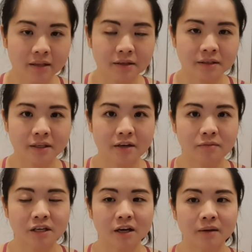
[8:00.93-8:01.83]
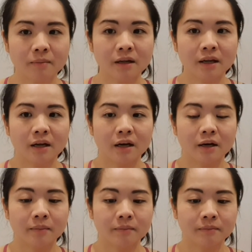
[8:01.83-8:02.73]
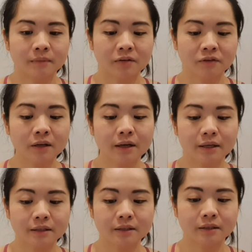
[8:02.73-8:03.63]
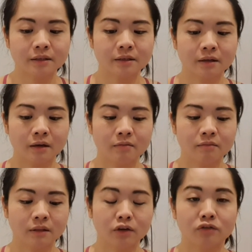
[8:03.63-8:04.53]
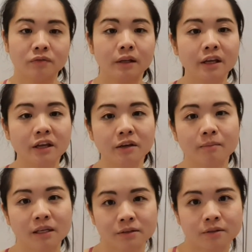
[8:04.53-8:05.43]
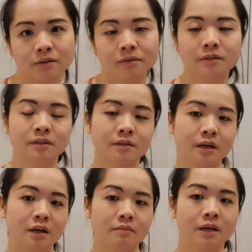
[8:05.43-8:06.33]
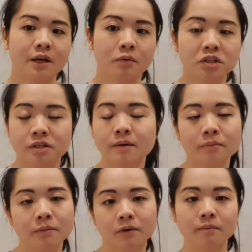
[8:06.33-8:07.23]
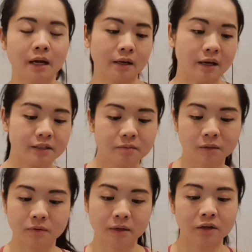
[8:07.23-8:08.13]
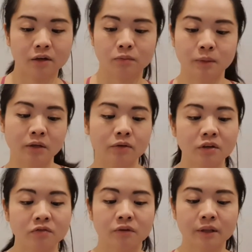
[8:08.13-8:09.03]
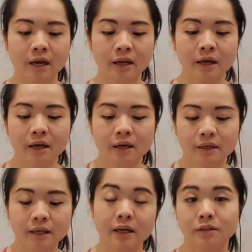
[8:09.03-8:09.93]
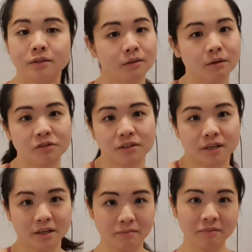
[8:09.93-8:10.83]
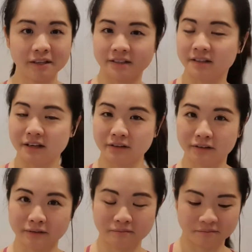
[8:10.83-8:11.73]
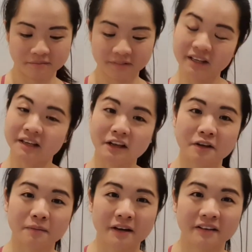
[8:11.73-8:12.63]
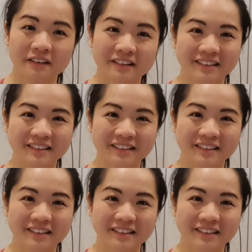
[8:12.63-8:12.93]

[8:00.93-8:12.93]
At the same time, I feel like it's a lot of lean muscles, which some people might like, some people might not be looking for that. Yeah, so I'm just saying that's another thing I like about it.